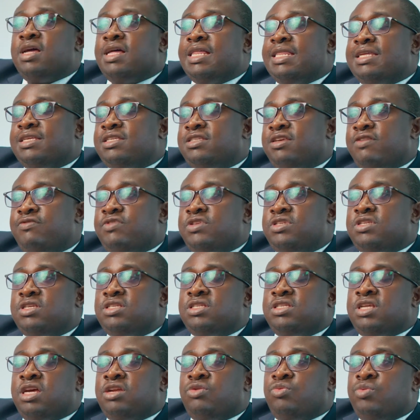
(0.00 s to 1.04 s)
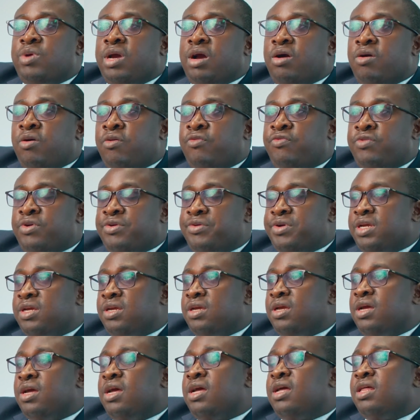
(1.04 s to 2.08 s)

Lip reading: The services that we are offering,